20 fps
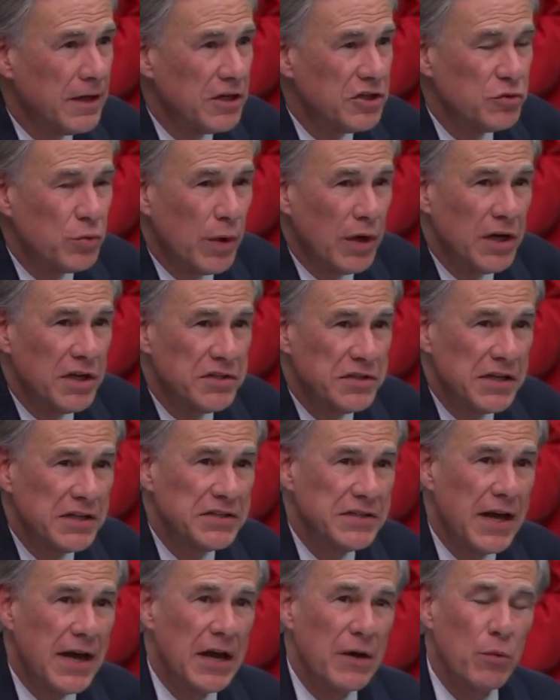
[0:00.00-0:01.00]
as well as a
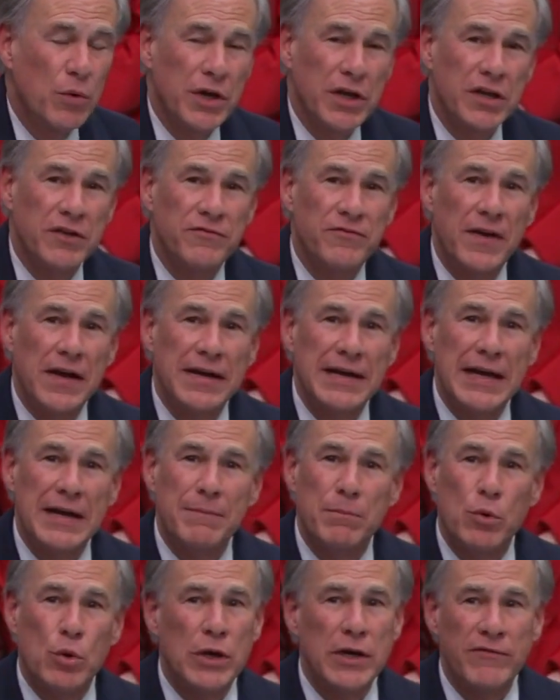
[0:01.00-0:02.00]
site where you can find
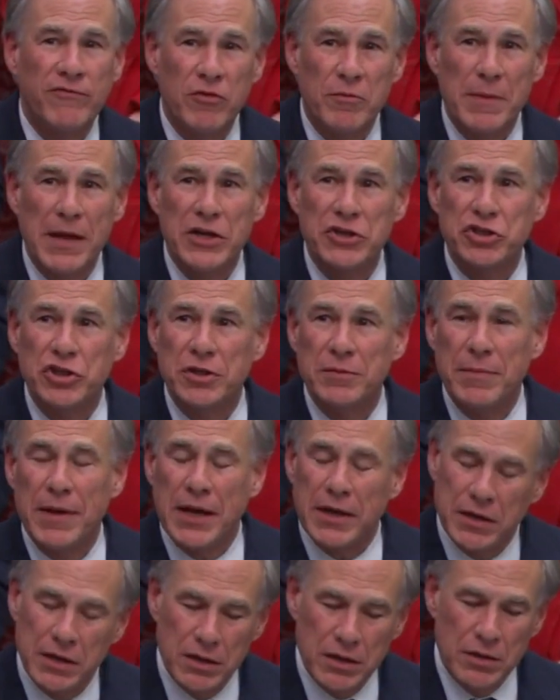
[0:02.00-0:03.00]
out more information
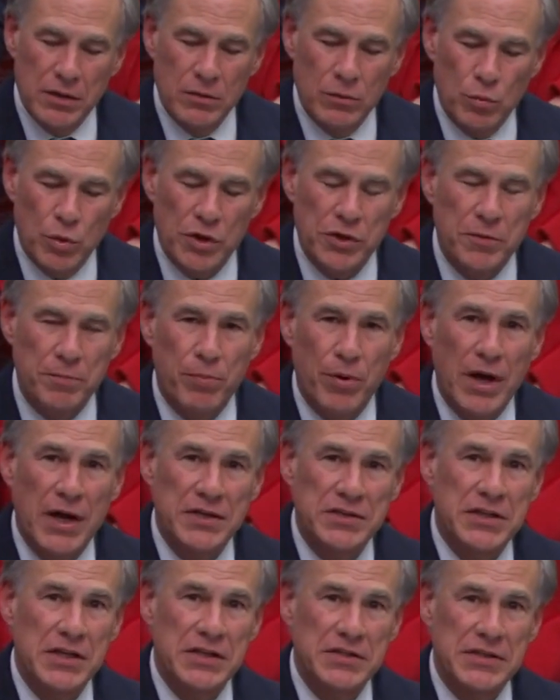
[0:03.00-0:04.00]
about what the
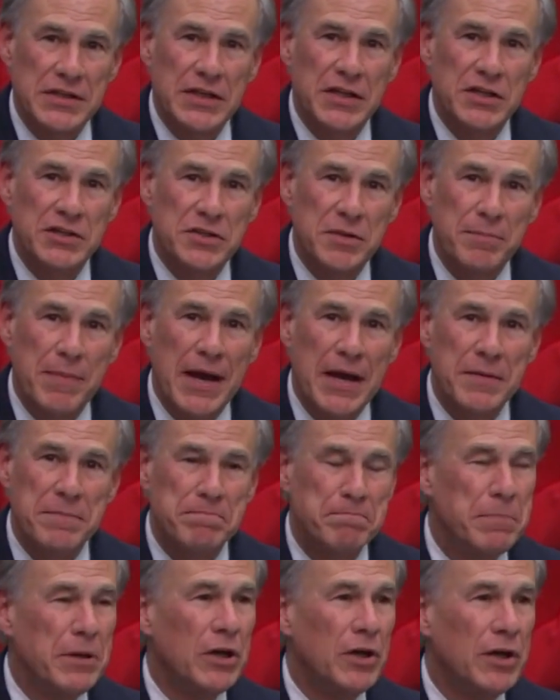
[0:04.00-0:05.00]
process is
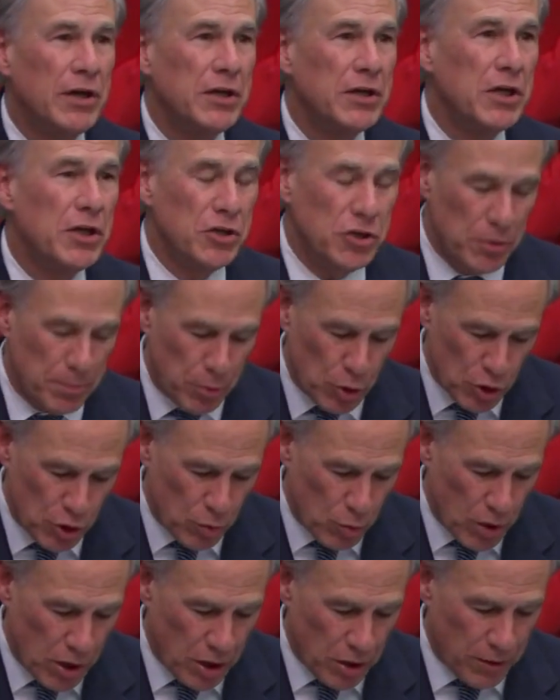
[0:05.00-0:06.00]
about building the
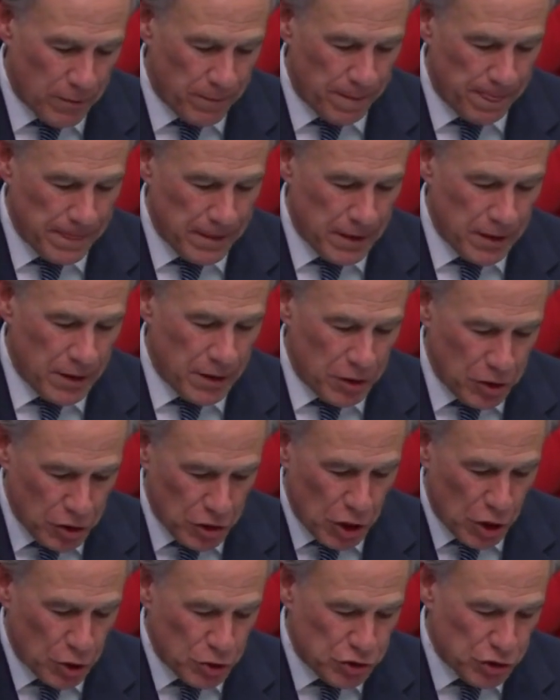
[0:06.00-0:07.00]
border wall.
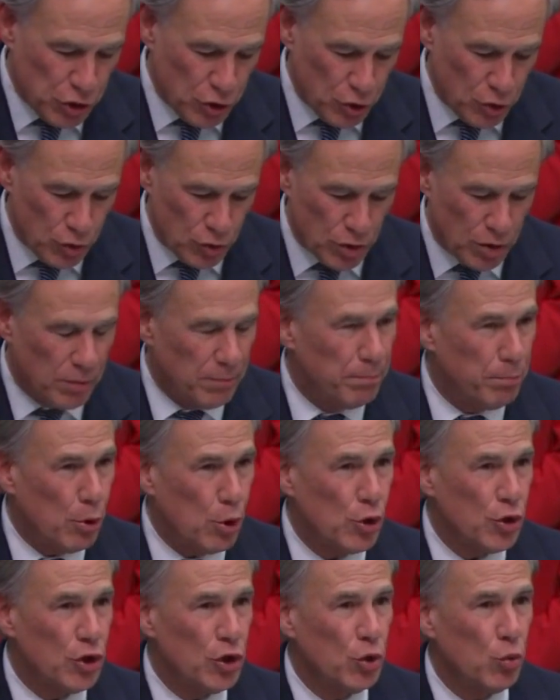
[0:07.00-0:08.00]
Go to
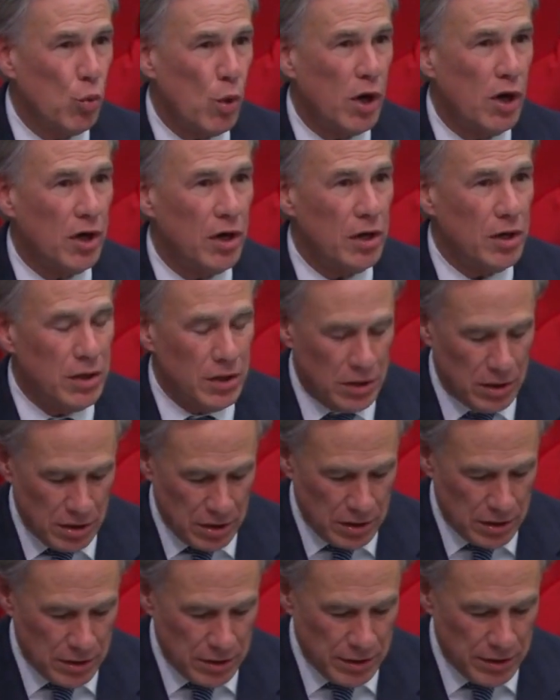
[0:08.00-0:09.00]

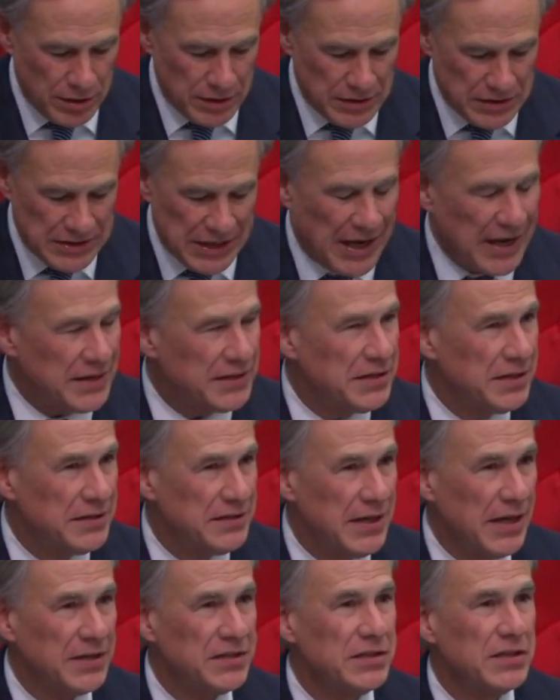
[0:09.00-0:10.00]

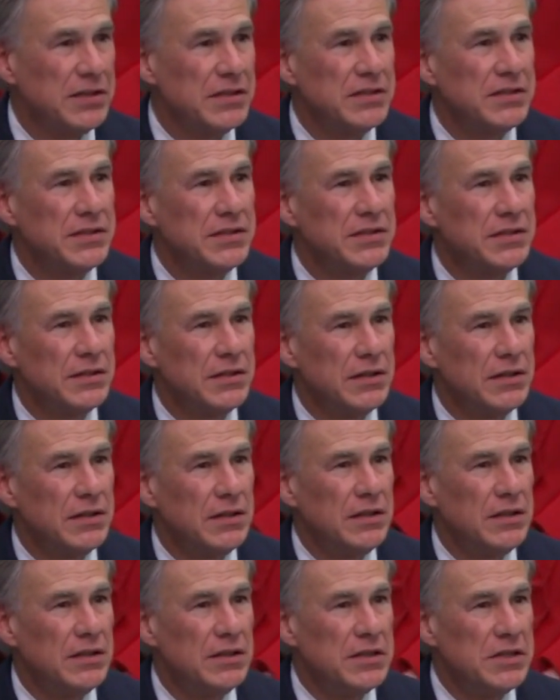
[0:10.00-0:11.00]

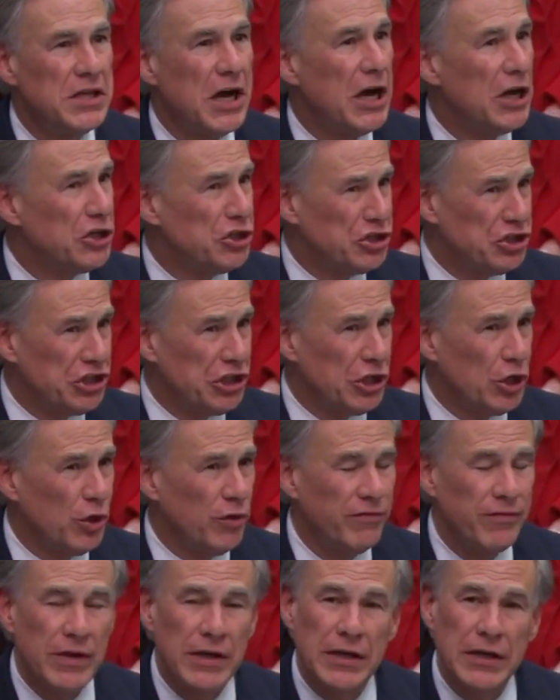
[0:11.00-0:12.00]

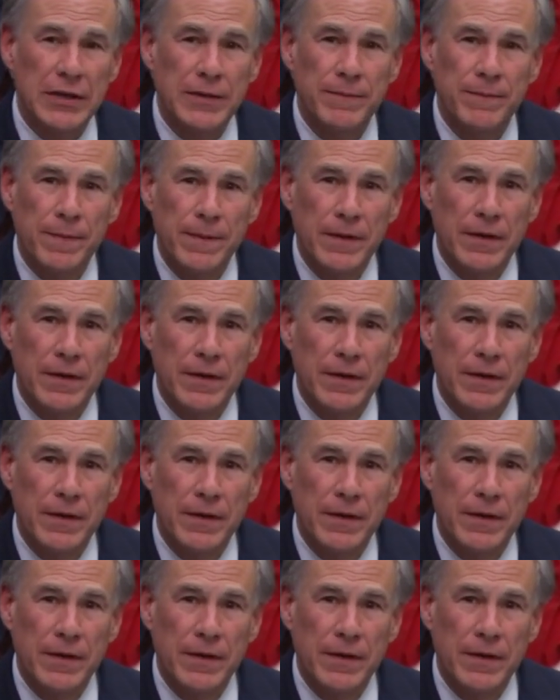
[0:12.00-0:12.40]
borderwall.texas.gov,